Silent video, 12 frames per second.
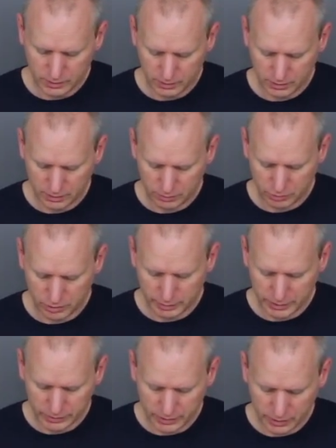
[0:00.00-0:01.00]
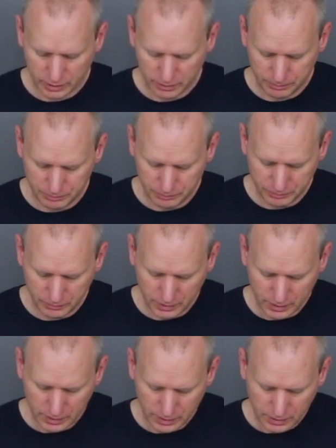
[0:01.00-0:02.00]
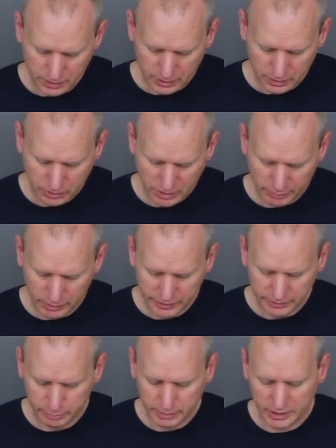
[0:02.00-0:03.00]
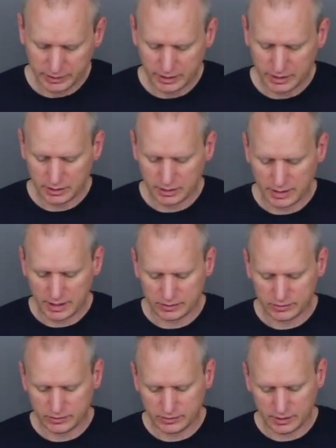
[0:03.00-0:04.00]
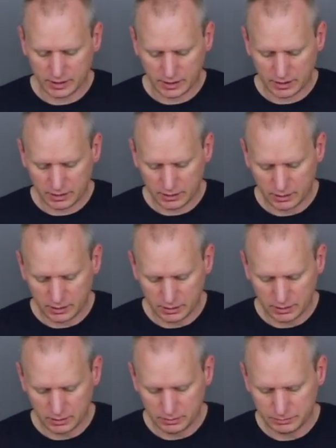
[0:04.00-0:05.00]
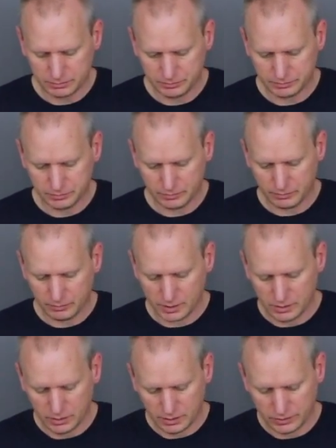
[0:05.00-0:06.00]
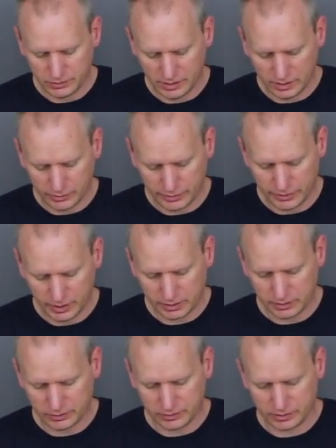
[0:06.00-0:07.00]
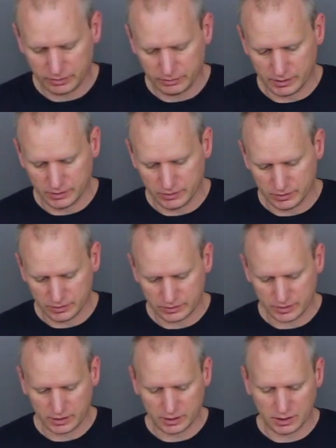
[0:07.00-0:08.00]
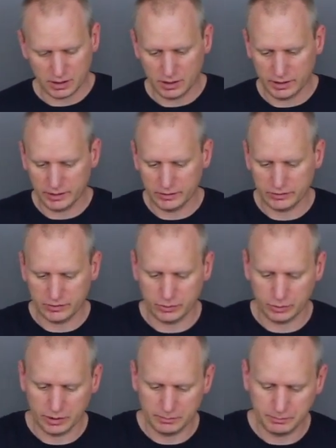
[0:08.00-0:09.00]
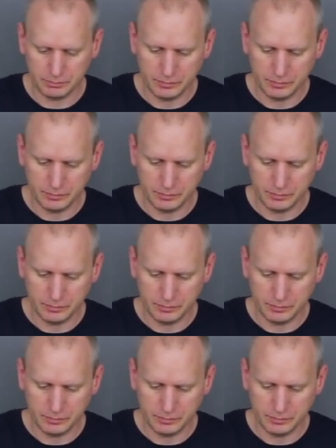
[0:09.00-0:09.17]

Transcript: And we're about there. Grab a little bit on the end of that stick. You can see how thick this stuff is. It just kind of clings to it.